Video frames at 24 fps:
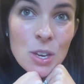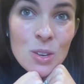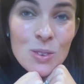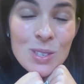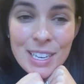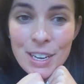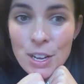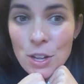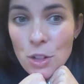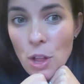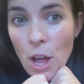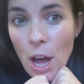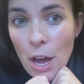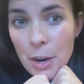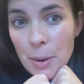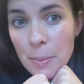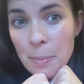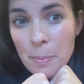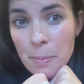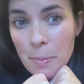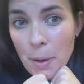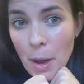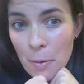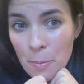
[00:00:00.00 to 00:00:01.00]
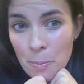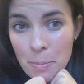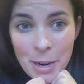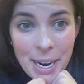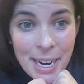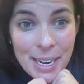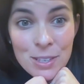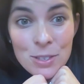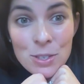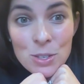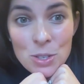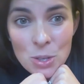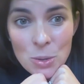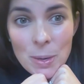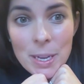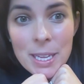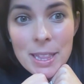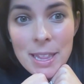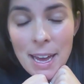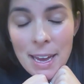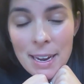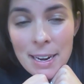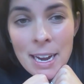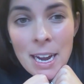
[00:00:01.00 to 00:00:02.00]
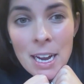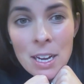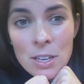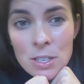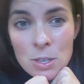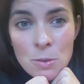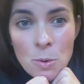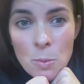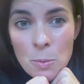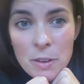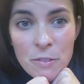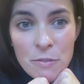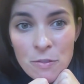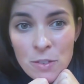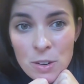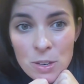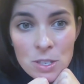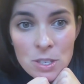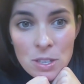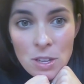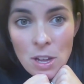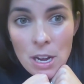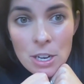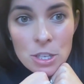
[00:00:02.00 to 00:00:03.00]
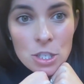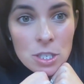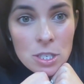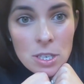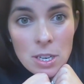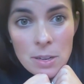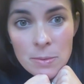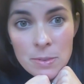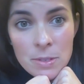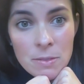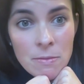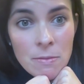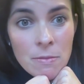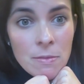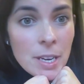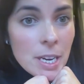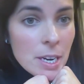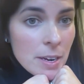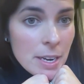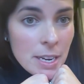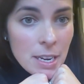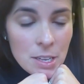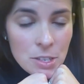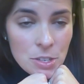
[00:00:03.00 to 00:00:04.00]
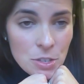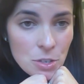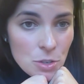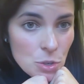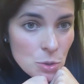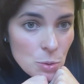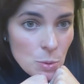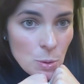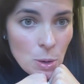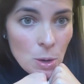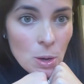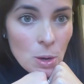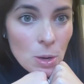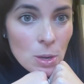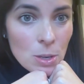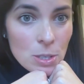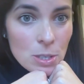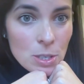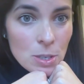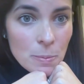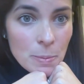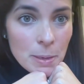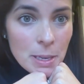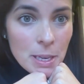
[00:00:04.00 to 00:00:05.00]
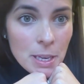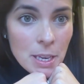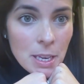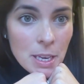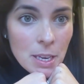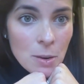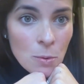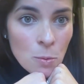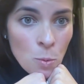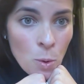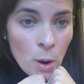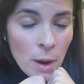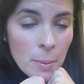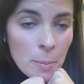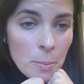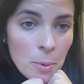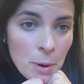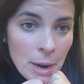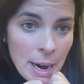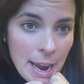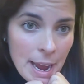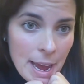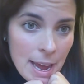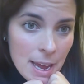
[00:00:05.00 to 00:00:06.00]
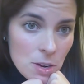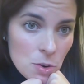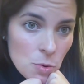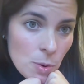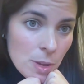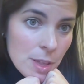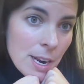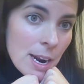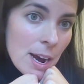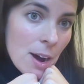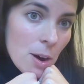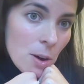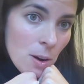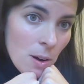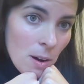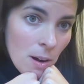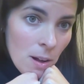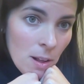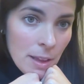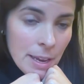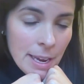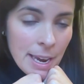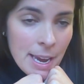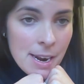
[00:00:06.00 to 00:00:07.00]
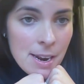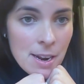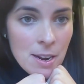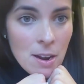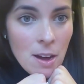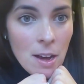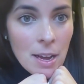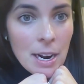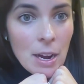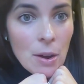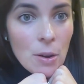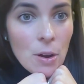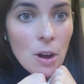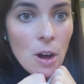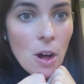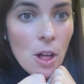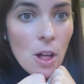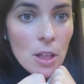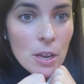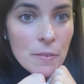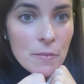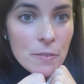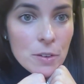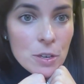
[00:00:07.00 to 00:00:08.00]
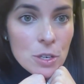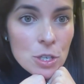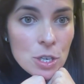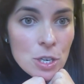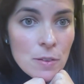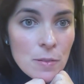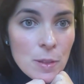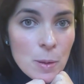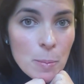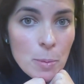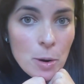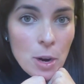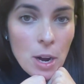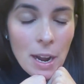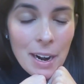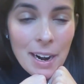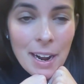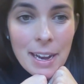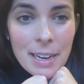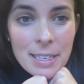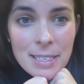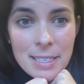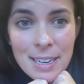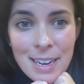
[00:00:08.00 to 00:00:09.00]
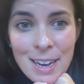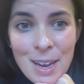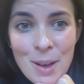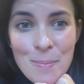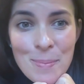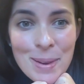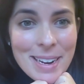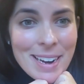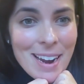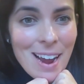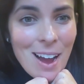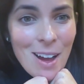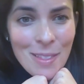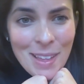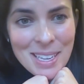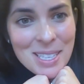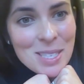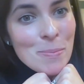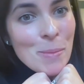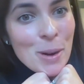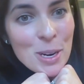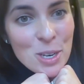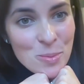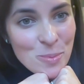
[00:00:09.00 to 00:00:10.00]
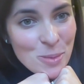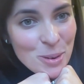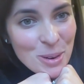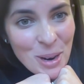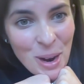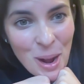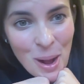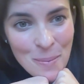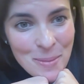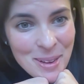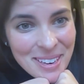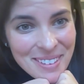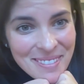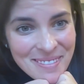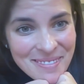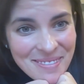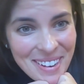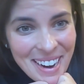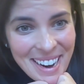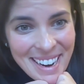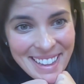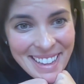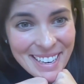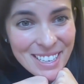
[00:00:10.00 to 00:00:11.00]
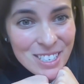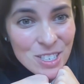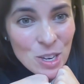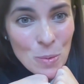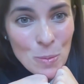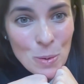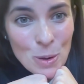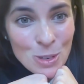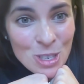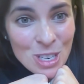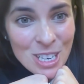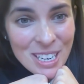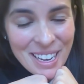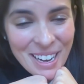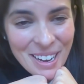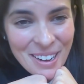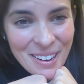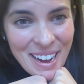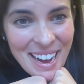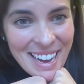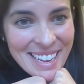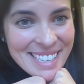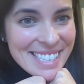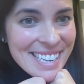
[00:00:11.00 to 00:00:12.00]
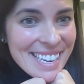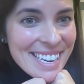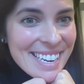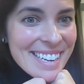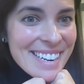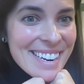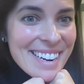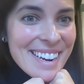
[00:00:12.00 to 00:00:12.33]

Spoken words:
a lot of brands doing that now. So when we first launched, it was very unusual to be one brand with an alcoholic and a non-alcoholic version of the product. But now that's much more common, right? Like Topo Chico has it,